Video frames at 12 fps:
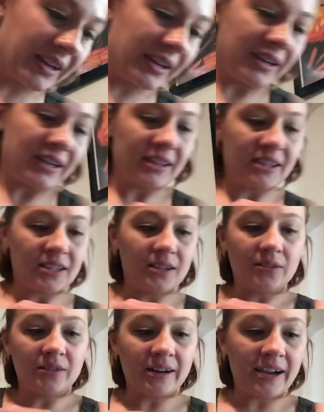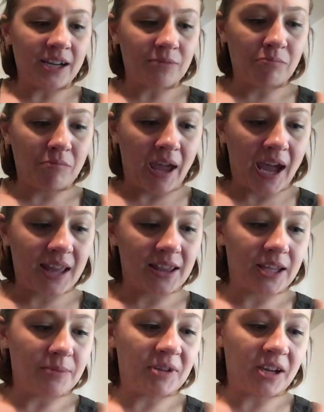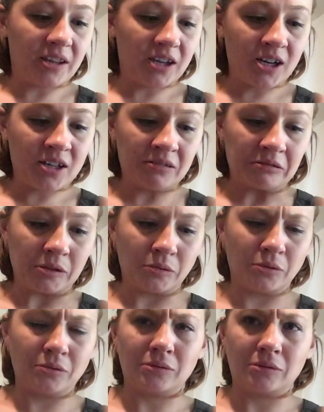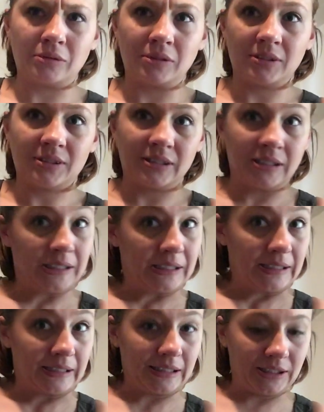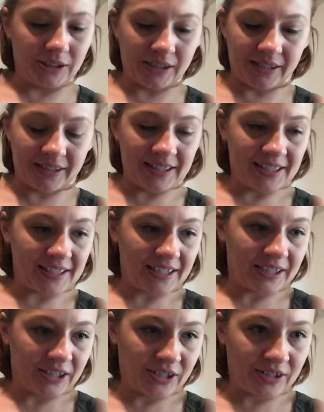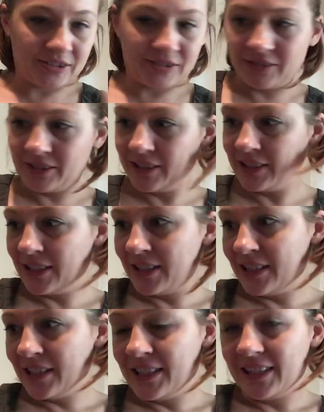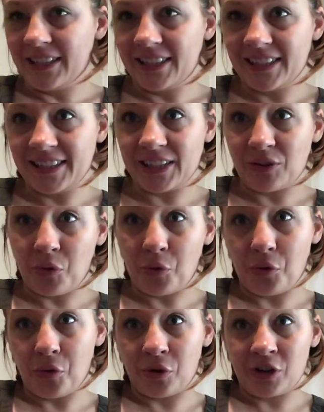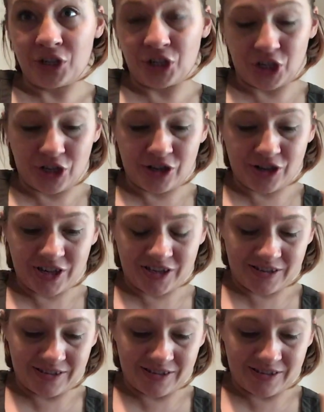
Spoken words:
I got the Lorac Matte Lip Color. Ooh, not sure how this is gonna go. This is in Orchard.